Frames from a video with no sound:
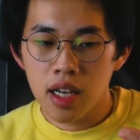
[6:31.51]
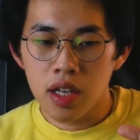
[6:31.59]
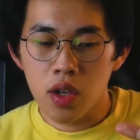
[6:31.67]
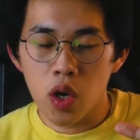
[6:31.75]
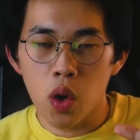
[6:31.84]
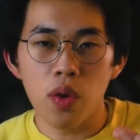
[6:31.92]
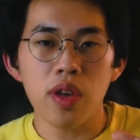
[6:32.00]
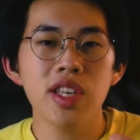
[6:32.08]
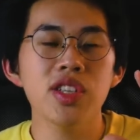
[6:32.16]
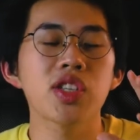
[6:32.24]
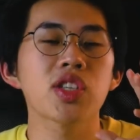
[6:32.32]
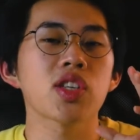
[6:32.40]
you know,
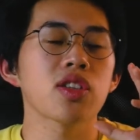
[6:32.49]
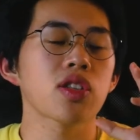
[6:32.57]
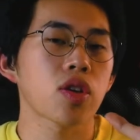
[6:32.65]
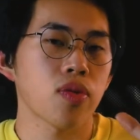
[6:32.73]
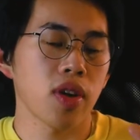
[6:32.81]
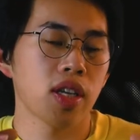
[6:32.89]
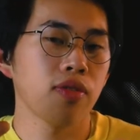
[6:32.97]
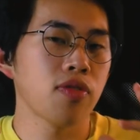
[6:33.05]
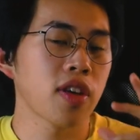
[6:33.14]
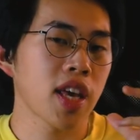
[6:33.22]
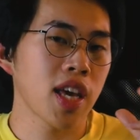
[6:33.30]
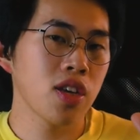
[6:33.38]
instant
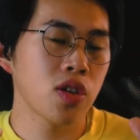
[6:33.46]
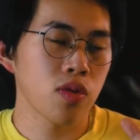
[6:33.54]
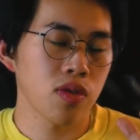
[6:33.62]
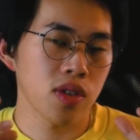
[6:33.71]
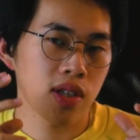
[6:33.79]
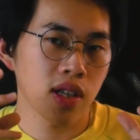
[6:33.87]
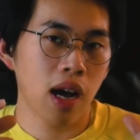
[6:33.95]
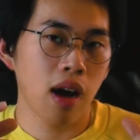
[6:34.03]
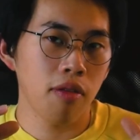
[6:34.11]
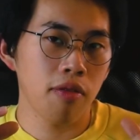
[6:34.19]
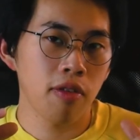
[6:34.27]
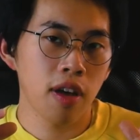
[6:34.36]
gratification
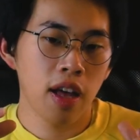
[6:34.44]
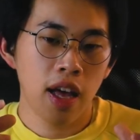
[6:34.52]
stuff